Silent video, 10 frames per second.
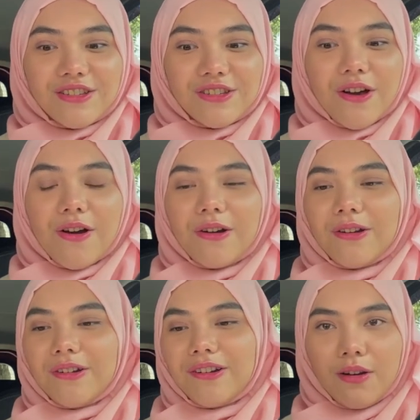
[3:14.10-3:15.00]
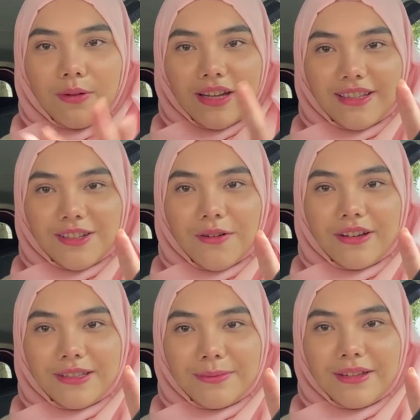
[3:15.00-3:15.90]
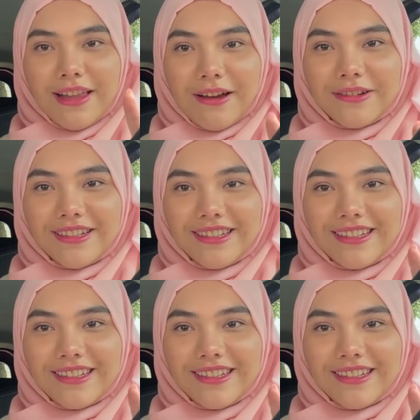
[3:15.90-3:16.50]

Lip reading: So, wait, it's going to be loud.